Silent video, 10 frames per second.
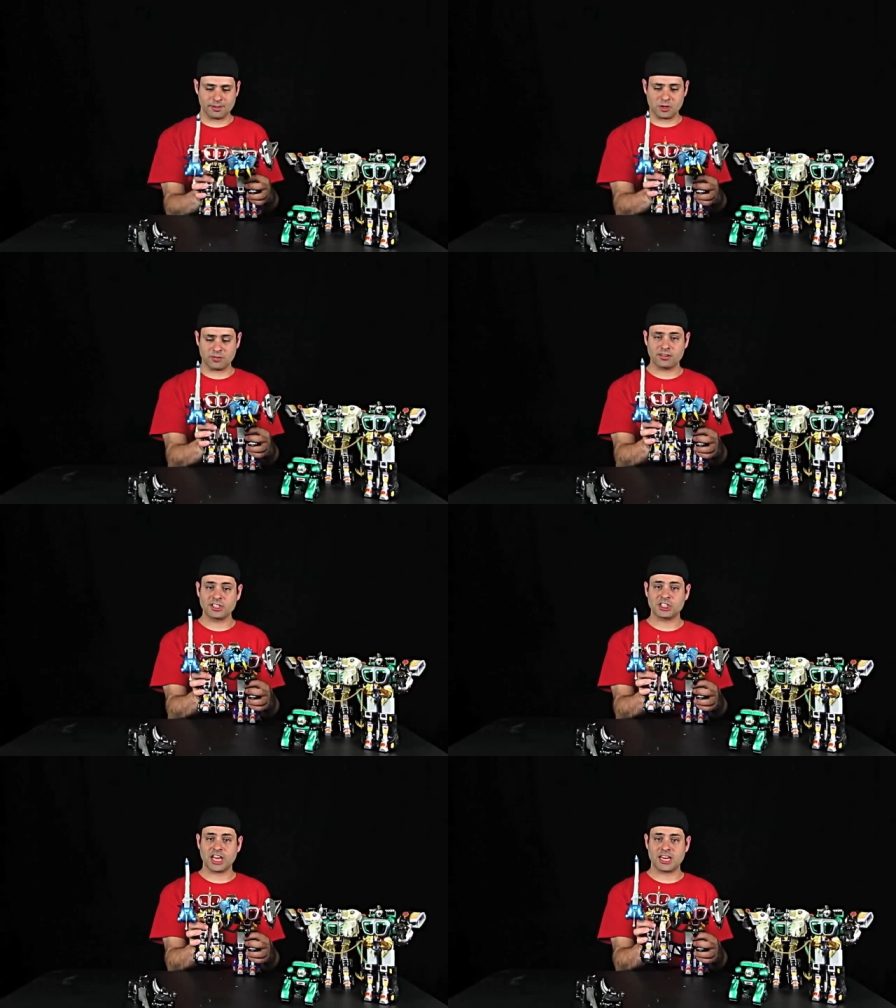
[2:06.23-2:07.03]

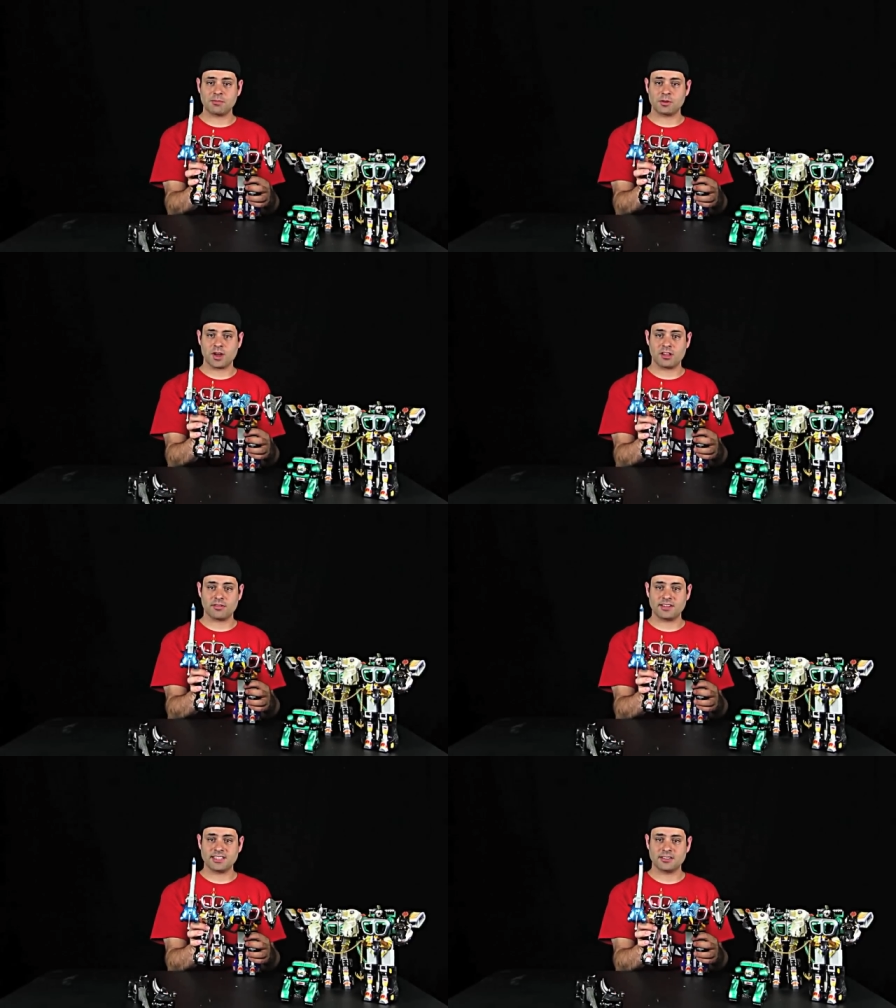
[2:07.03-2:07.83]
beautiful, shiny blue
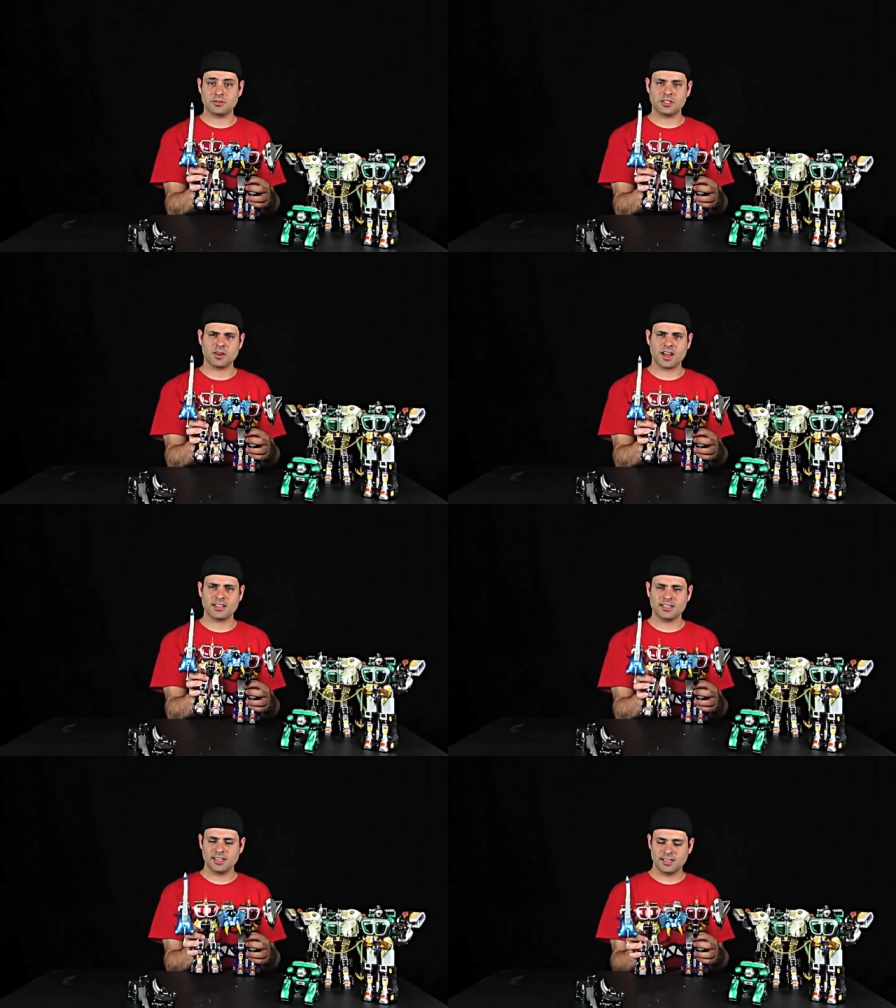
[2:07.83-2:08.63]
elephant. Wouldn't you
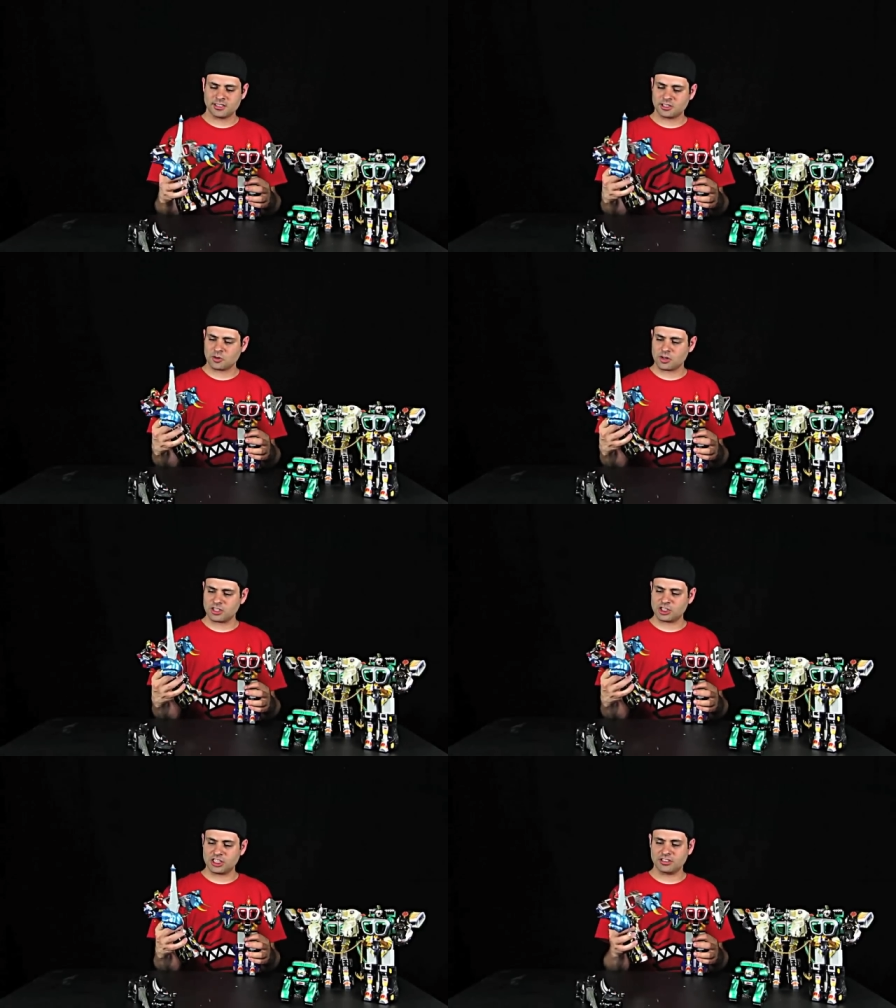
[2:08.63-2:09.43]
guys? It's the sword
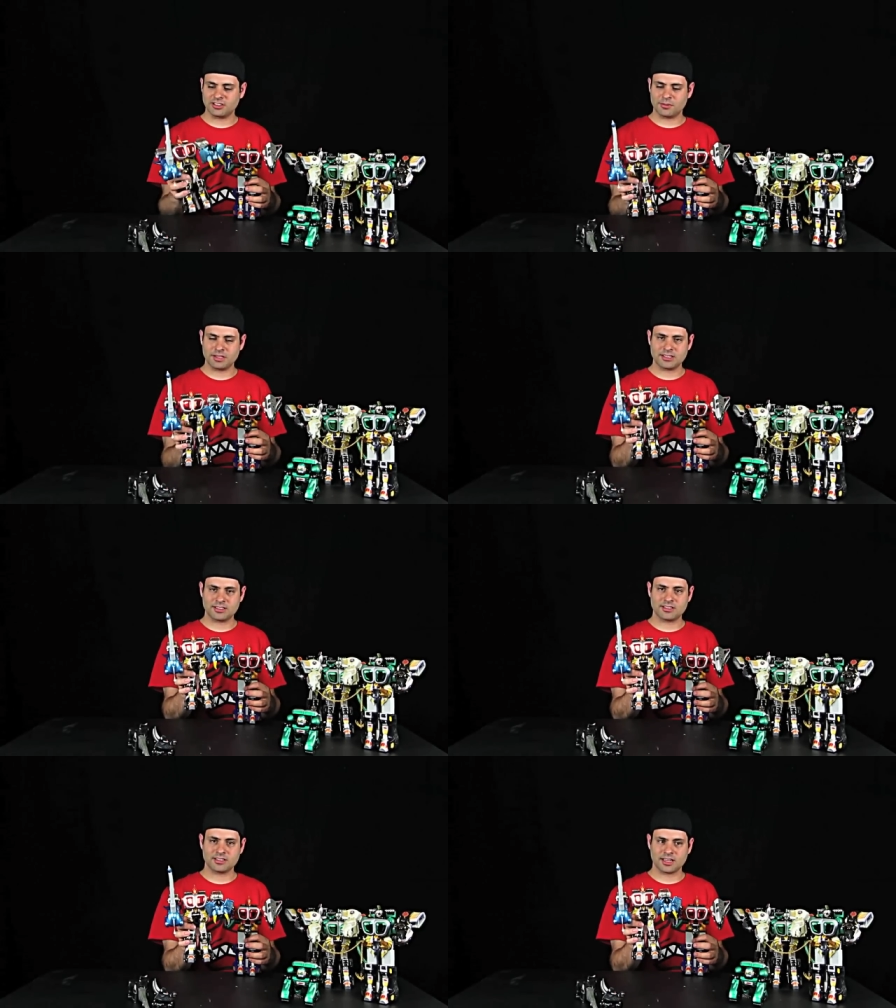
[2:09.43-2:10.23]
and shield. I mean,
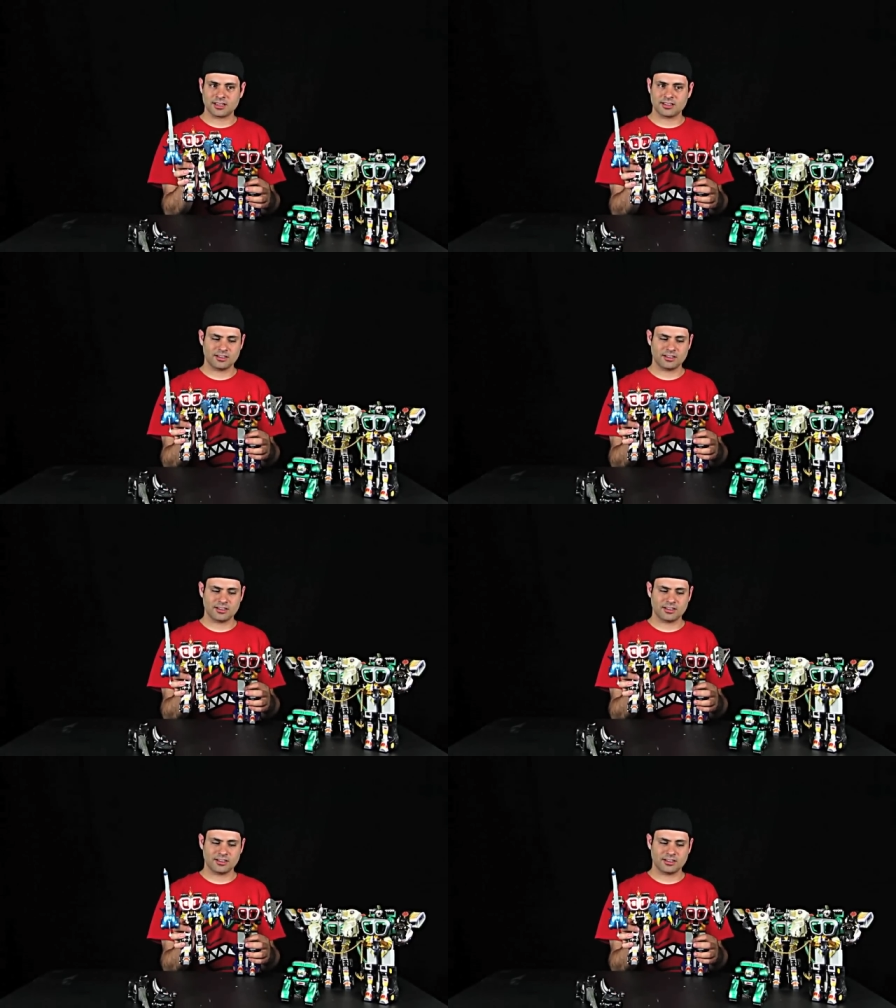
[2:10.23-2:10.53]
this is like...